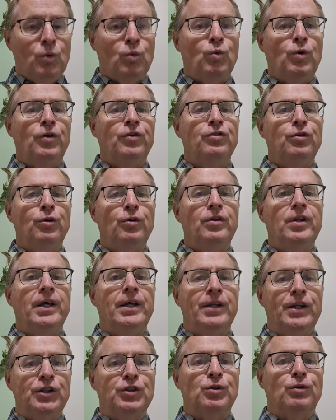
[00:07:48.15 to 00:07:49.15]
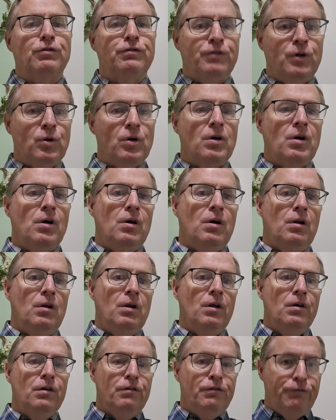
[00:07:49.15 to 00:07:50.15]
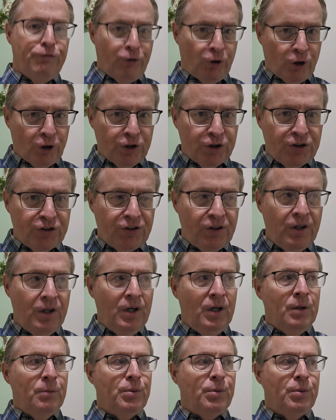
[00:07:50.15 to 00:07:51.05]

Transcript: will do the initial phone call first.